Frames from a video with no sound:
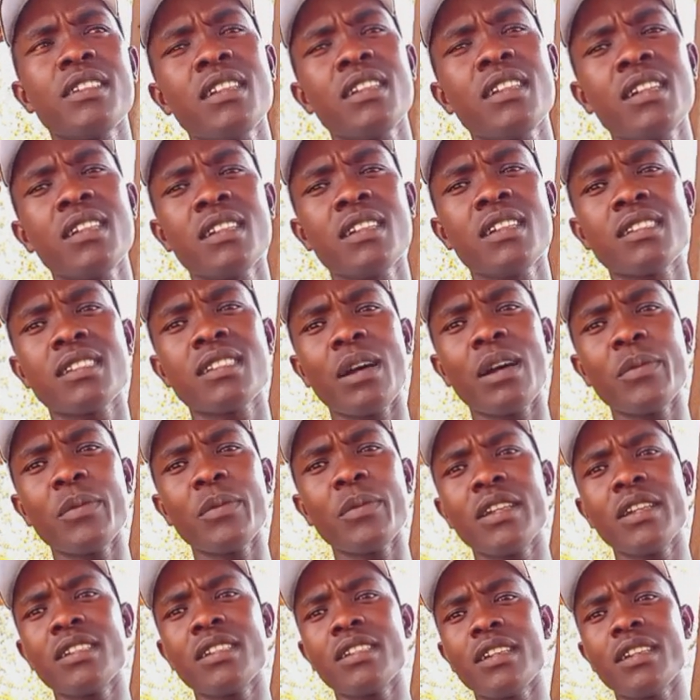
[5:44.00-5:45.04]
Some they
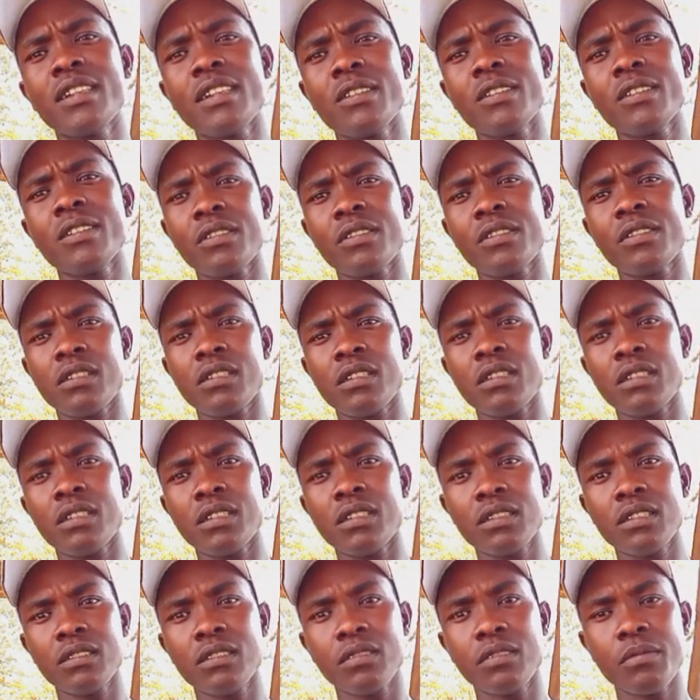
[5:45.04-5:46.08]
give
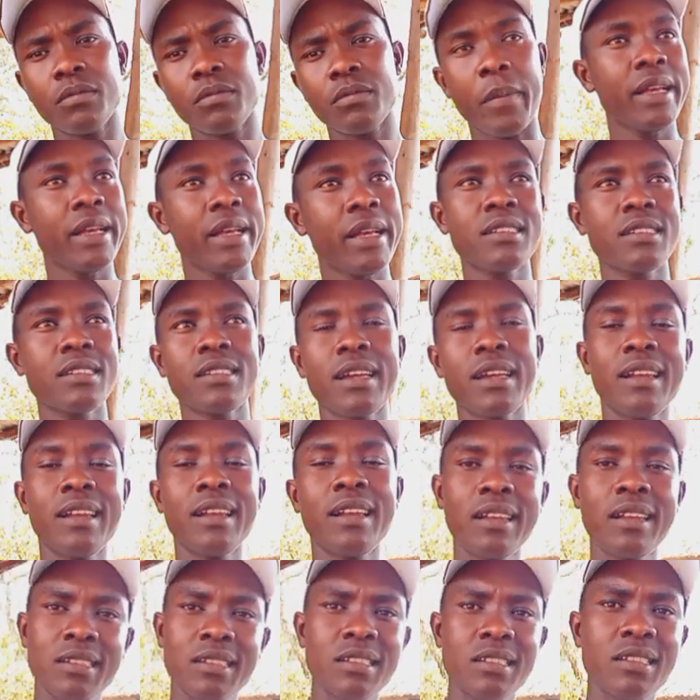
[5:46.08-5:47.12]
maize silage,
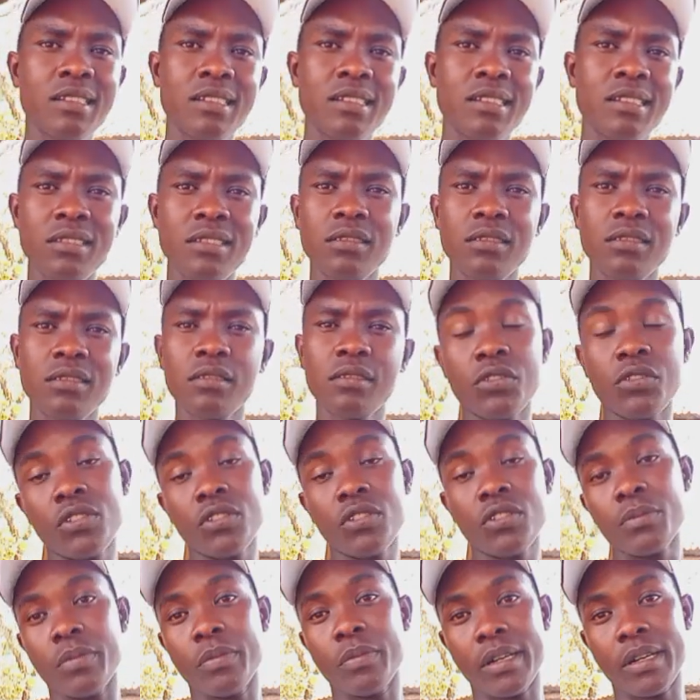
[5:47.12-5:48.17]
not
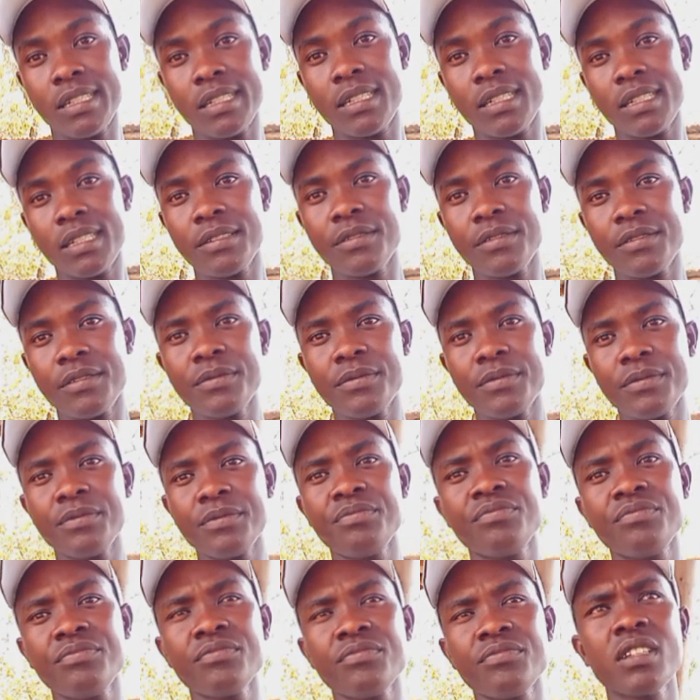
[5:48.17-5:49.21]
bad.
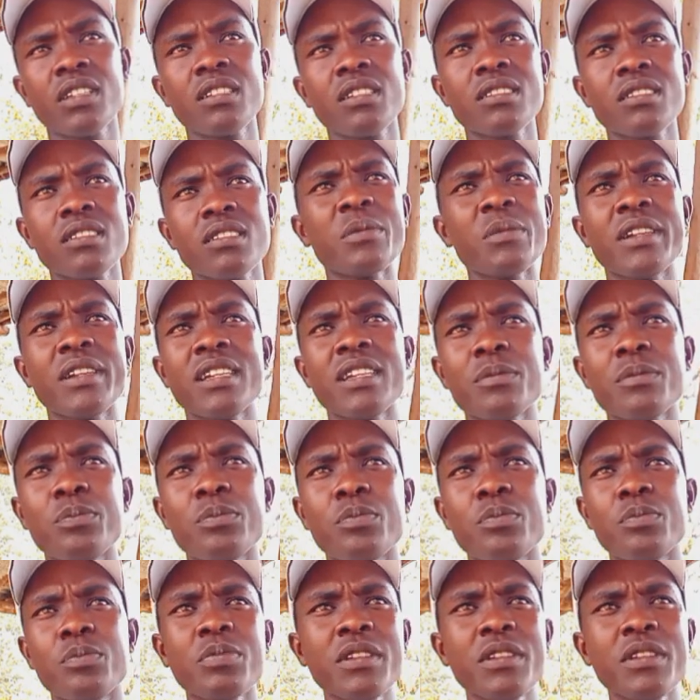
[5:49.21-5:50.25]
Some they
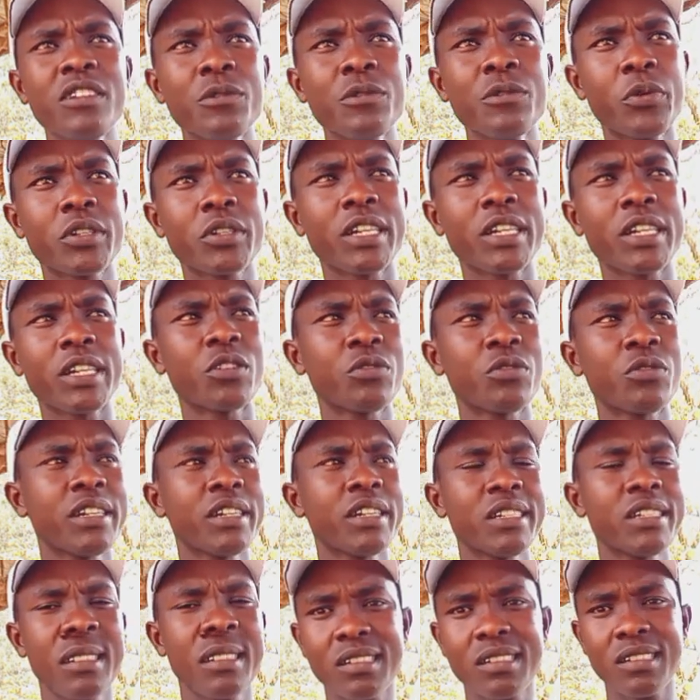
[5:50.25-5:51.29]
give potato
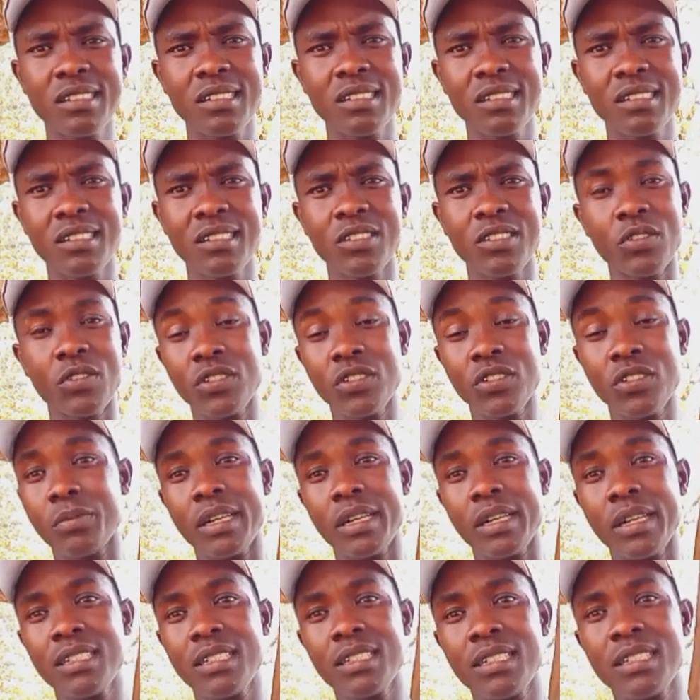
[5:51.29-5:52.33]
veins, not bad.
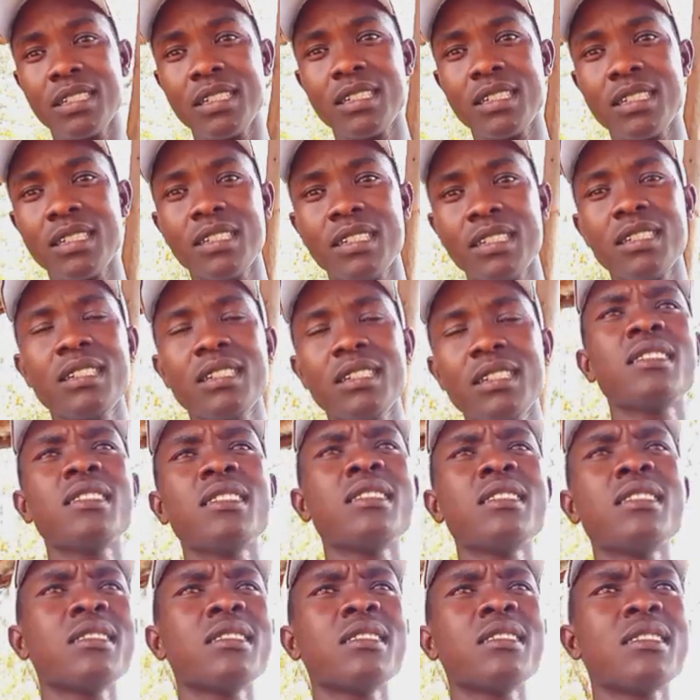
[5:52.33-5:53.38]

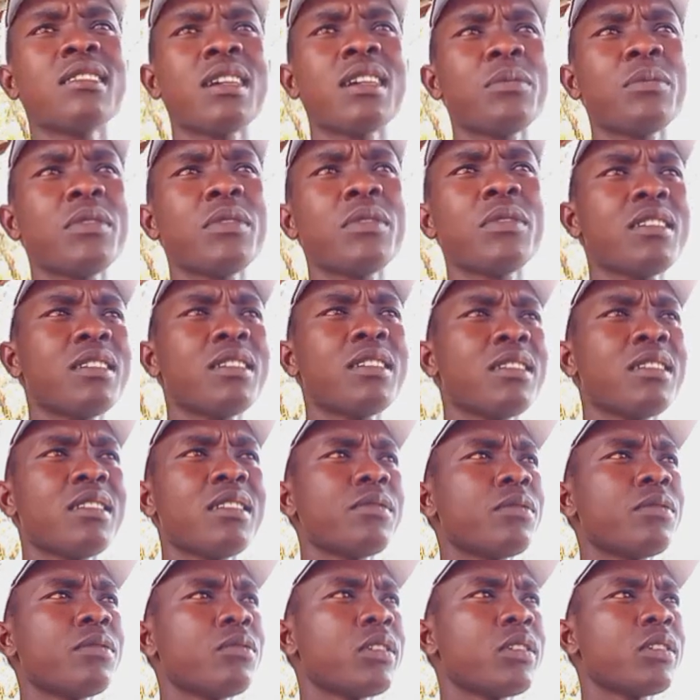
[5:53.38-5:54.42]
Some they give
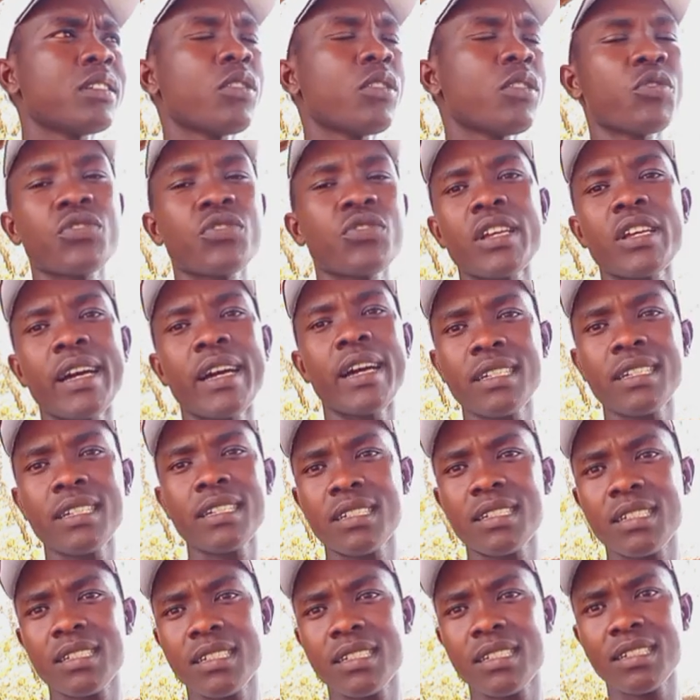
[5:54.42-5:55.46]
what lucerne,
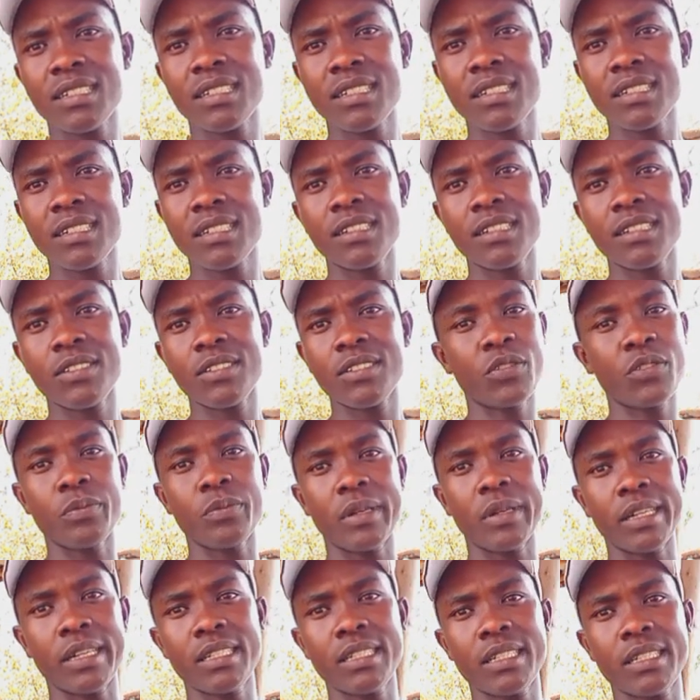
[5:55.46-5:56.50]
not bad.
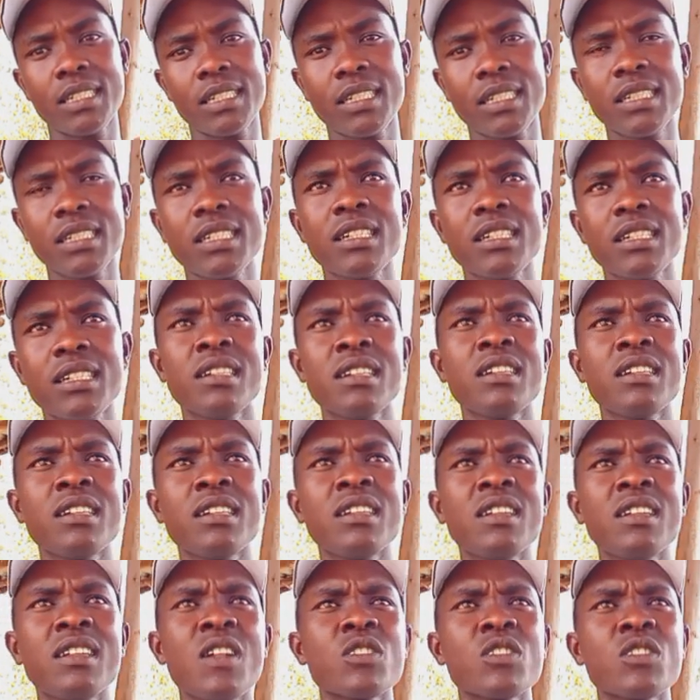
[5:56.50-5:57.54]

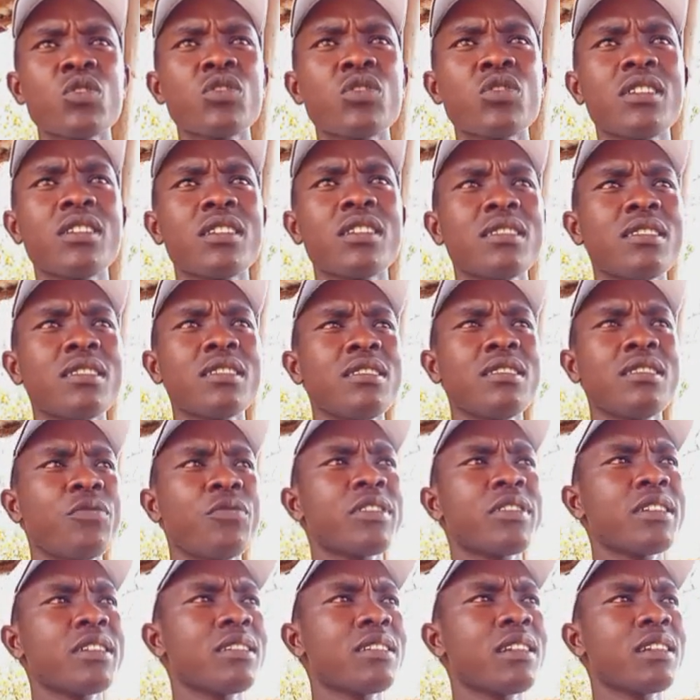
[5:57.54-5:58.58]
So there is a
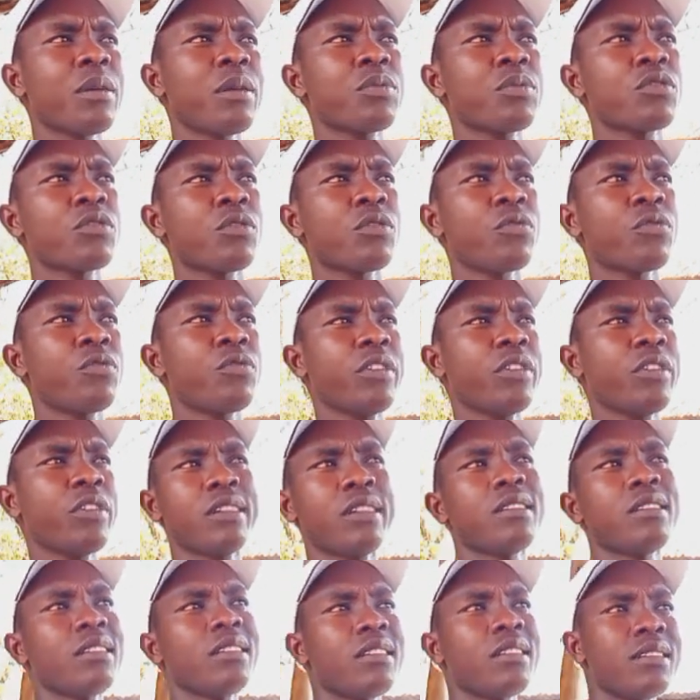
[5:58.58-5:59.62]
different types of feeds
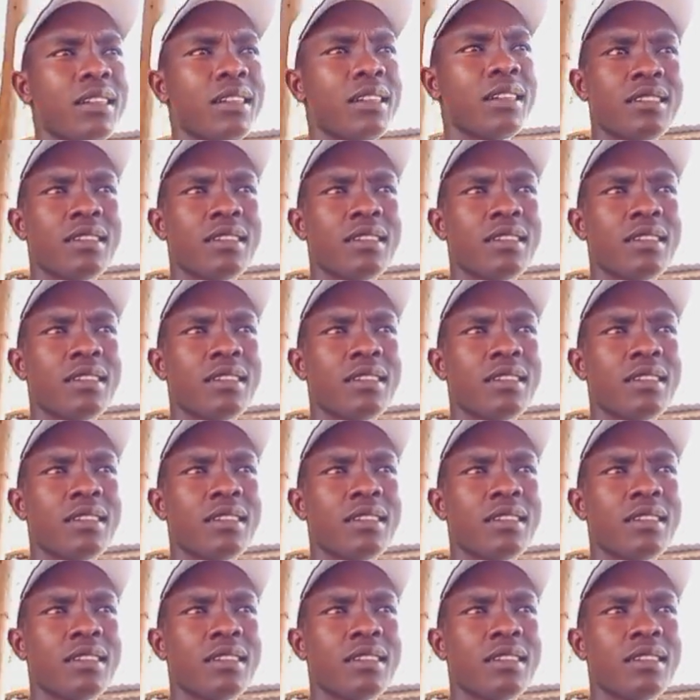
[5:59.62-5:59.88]
that